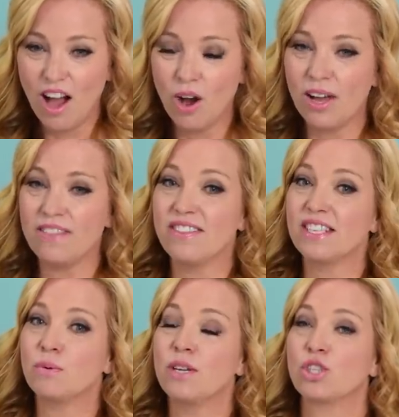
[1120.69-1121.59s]
Okay,
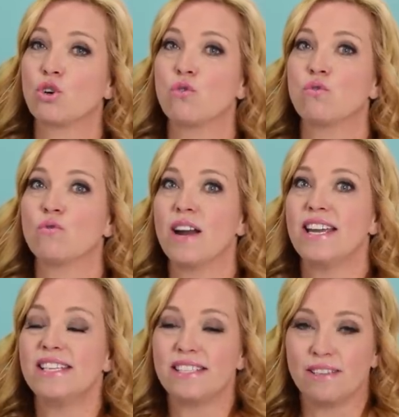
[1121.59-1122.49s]
this one is
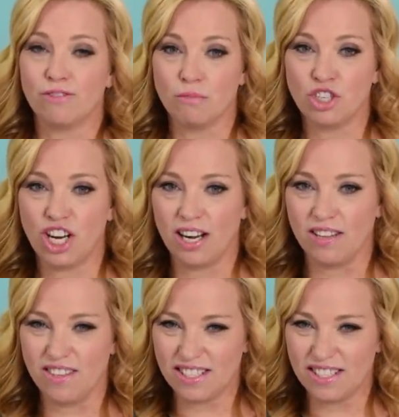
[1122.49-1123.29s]
crazy from Shannon.